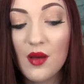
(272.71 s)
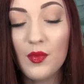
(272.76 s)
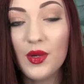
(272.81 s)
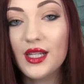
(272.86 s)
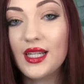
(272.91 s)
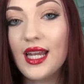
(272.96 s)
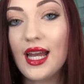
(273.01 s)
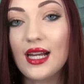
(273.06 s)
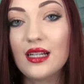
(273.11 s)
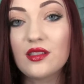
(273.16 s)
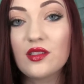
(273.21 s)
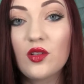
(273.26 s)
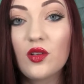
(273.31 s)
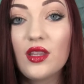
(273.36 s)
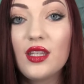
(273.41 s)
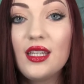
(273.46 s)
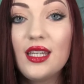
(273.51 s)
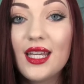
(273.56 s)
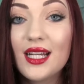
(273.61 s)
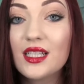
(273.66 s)
but yeah,
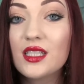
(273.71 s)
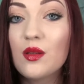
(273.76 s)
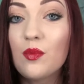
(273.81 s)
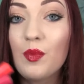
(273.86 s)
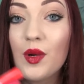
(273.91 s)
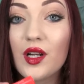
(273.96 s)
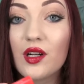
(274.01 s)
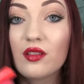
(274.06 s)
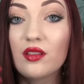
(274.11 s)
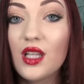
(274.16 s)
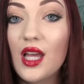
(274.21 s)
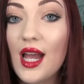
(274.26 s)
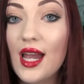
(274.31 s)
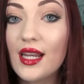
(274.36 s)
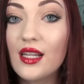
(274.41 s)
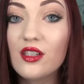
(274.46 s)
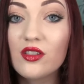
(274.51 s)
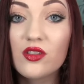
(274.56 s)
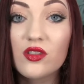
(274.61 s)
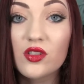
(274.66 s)
so the NYX Butter
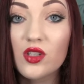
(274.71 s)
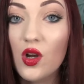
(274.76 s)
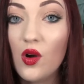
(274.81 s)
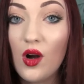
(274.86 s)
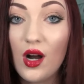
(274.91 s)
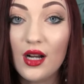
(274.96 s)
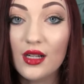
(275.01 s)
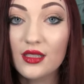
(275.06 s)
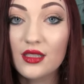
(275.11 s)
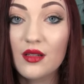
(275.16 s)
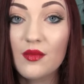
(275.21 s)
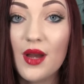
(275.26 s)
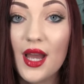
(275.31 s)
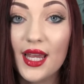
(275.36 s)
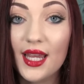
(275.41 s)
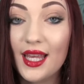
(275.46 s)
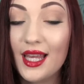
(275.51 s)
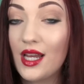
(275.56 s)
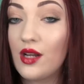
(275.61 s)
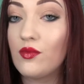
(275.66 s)
line is so awesome.
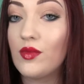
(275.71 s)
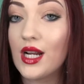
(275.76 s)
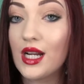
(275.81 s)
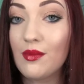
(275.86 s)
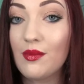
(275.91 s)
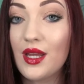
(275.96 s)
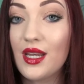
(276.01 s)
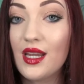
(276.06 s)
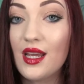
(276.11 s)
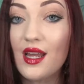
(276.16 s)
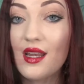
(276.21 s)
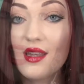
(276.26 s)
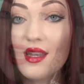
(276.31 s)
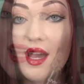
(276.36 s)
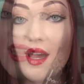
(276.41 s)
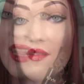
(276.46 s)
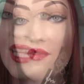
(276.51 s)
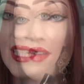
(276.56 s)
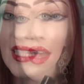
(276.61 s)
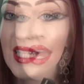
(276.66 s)
I can't recommend it
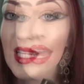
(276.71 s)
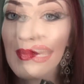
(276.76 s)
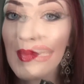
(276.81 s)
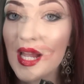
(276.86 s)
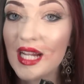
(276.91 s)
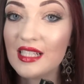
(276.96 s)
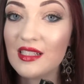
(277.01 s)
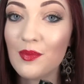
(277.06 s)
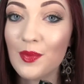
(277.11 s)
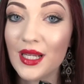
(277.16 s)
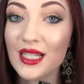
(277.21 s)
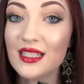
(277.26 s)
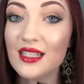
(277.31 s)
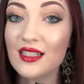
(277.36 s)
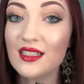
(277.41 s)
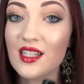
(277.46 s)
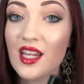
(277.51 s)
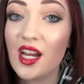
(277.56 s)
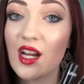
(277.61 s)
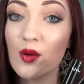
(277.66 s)
enough. Let's get back to
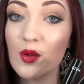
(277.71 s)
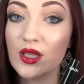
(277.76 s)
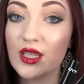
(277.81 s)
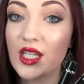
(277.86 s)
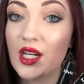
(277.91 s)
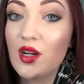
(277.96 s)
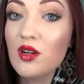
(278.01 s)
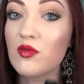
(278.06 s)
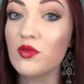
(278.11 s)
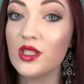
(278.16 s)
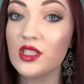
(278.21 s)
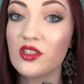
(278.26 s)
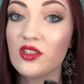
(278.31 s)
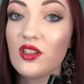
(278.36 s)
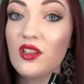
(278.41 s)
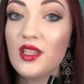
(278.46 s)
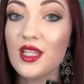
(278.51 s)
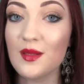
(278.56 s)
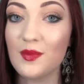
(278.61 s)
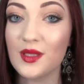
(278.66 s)
basics here with their
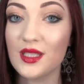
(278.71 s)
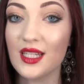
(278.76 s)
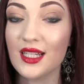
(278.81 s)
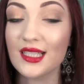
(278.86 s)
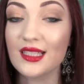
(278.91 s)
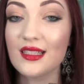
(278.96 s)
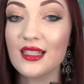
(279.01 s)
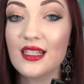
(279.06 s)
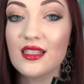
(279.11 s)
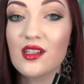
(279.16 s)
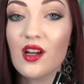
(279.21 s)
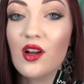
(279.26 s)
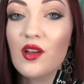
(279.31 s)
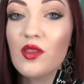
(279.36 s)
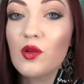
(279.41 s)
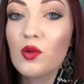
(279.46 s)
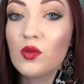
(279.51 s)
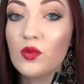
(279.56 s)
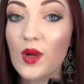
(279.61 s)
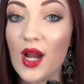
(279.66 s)
original lipsticks. These are
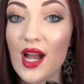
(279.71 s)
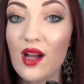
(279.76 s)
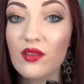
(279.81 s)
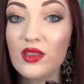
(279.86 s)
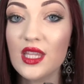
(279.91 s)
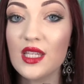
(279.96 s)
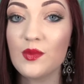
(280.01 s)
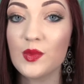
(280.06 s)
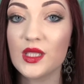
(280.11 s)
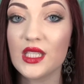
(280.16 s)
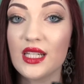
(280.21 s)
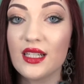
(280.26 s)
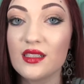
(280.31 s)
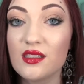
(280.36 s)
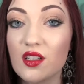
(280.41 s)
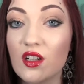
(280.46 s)
the round lipsticks.